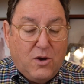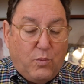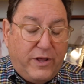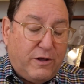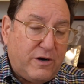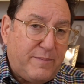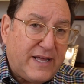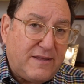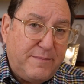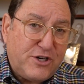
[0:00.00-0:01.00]
We learn
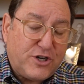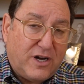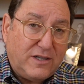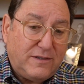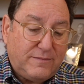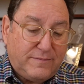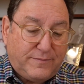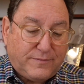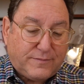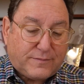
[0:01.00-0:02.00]
about the Mishkan
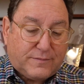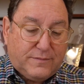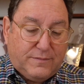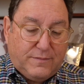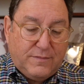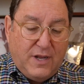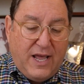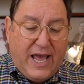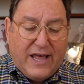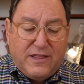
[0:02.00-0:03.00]

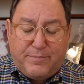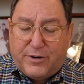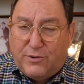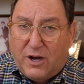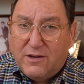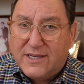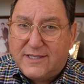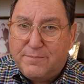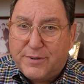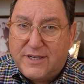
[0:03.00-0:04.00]
and the Paroches
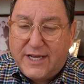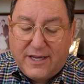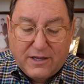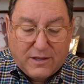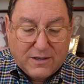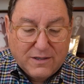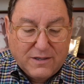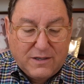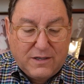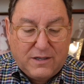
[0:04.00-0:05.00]
in particular
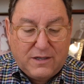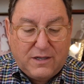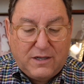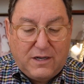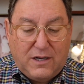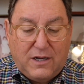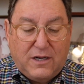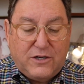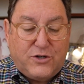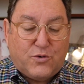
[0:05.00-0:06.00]

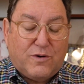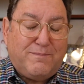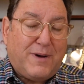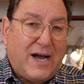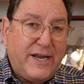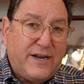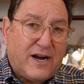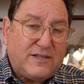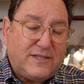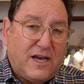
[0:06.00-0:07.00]
to remind
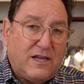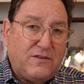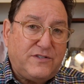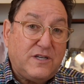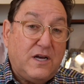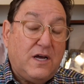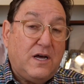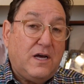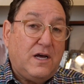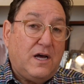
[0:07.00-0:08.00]
ourselves
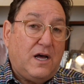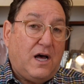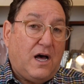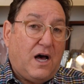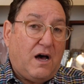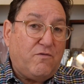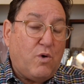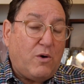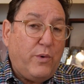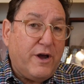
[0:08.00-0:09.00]
of
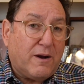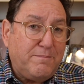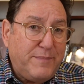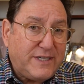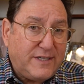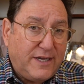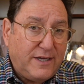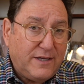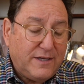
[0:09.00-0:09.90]
what we are missing